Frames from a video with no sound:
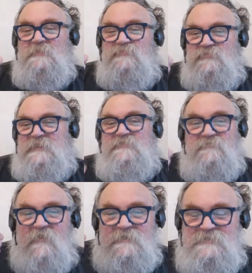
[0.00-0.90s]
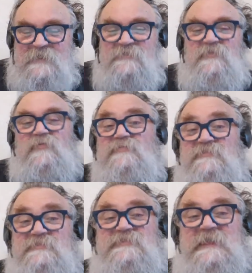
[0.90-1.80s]
genes, of identical
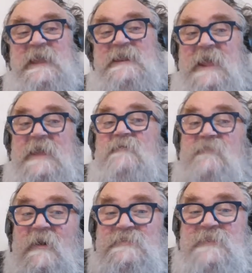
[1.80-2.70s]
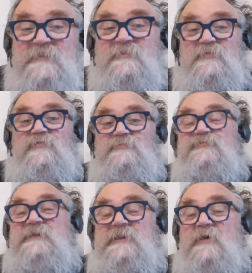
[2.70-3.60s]
DNA, of identical
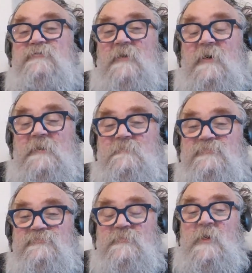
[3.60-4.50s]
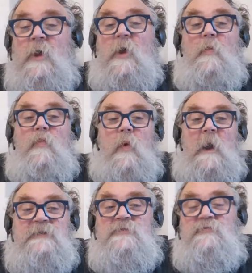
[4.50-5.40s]
genotypes.
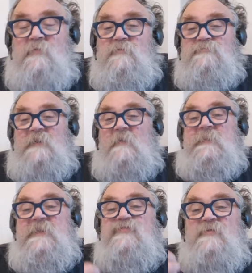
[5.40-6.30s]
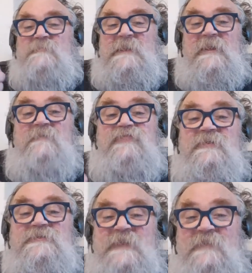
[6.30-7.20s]
One grows up in the middle of the
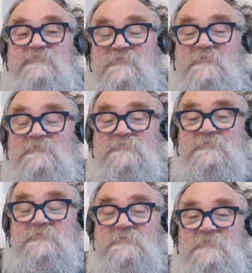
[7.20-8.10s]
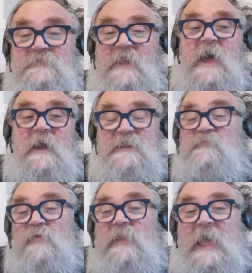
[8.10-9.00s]
desert, and it
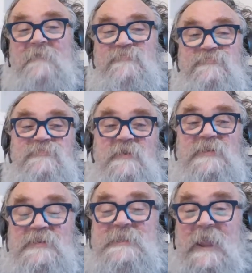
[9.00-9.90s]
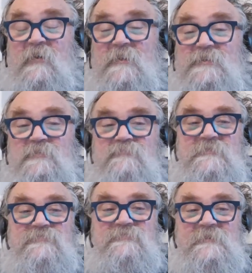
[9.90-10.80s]
will have certain
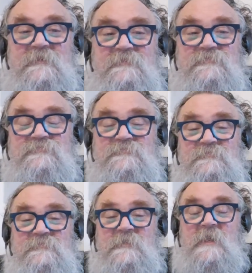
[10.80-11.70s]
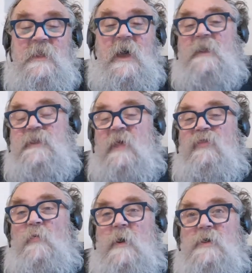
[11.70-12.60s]
characteristics. Another
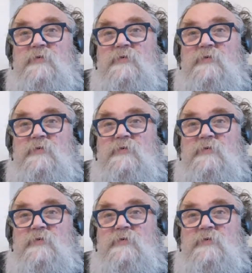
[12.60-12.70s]
one